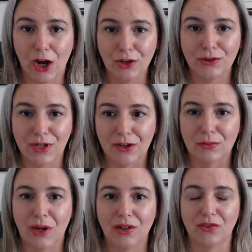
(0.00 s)
all you care
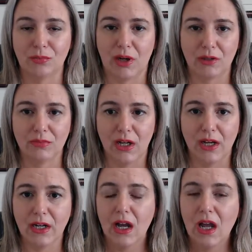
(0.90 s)
about is your bottom
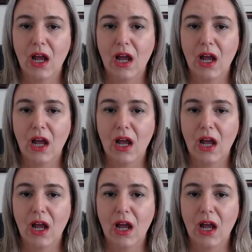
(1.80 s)
line.